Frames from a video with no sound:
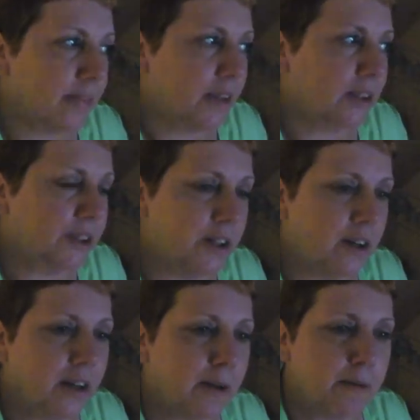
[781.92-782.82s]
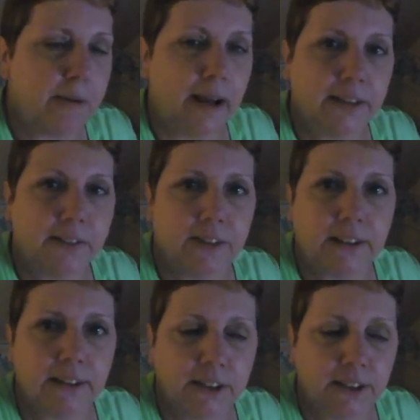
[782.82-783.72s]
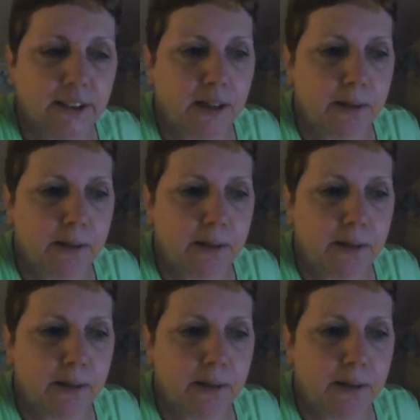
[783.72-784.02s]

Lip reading: she got a couple of bags for us and she's going